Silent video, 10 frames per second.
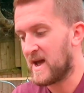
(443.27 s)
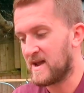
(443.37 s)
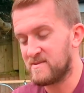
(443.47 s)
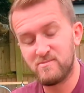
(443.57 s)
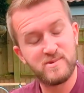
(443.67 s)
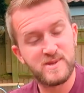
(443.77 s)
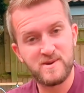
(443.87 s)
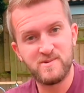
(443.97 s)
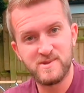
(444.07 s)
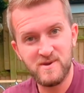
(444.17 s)
and we'll see
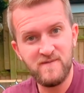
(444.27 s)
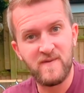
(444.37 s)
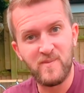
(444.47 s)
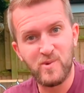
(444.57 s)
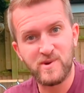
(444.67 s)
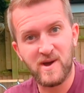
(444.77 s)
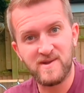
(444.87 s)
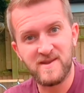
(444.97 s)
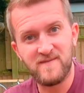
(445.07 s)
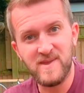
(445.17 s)
you all soon for more
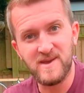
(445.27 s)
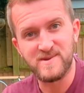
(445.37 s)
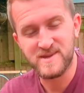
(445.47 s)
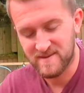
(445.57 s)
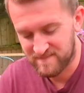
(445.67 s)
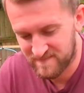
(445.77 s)
gardening videos.